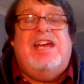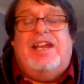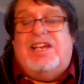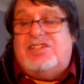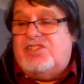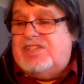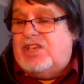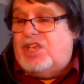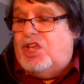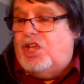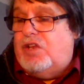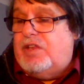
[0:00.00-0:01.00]
And as I said
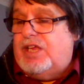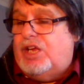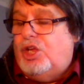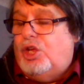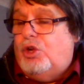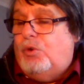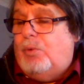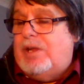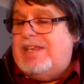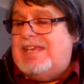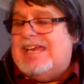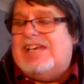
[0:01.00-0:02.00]
earlier, when
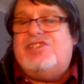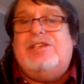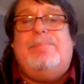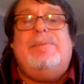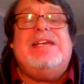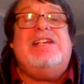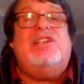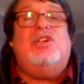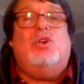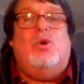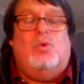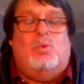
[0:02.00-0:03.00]
he actually appeared in
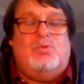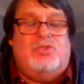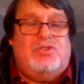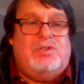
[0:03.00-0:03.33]
court